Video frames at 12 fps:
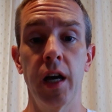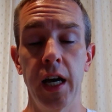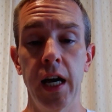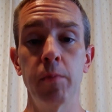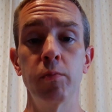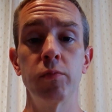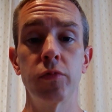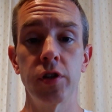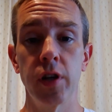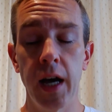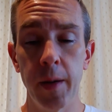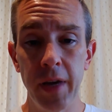I'm
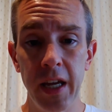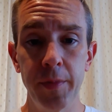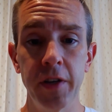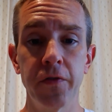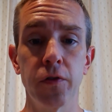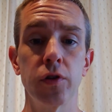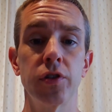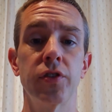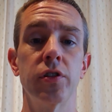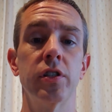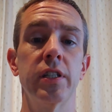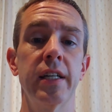aiming for a
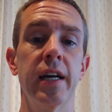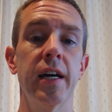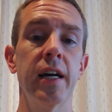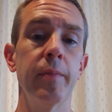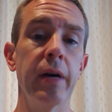certain time,